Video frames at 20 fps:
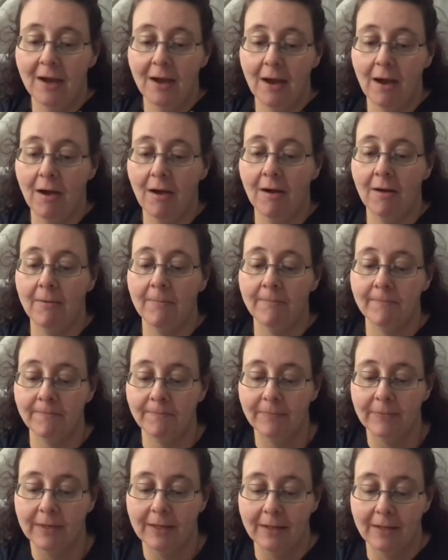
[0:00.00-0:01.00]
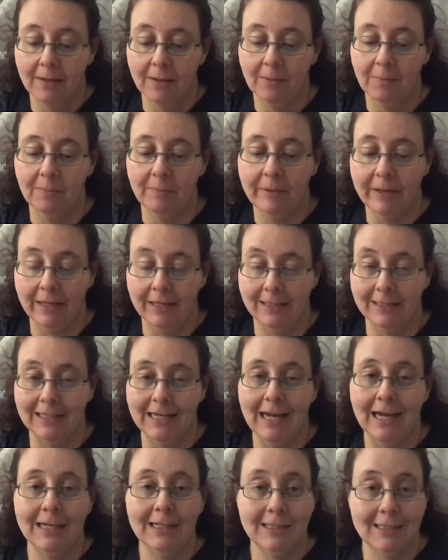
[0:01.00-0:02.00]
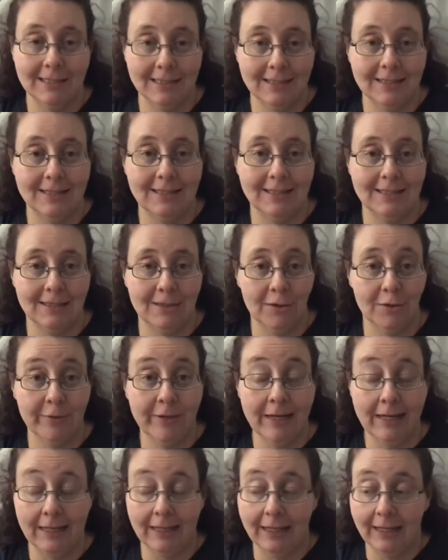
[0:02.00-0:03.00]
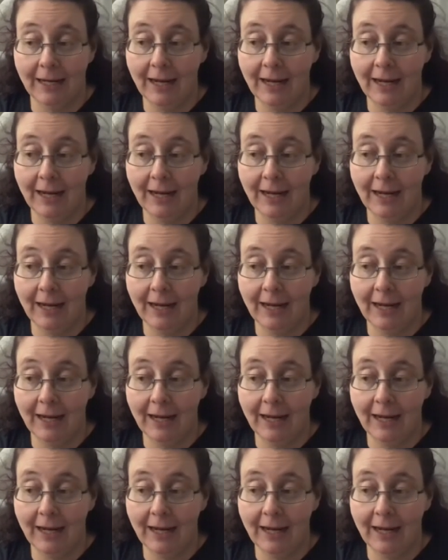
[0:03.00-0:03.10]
But I did do it,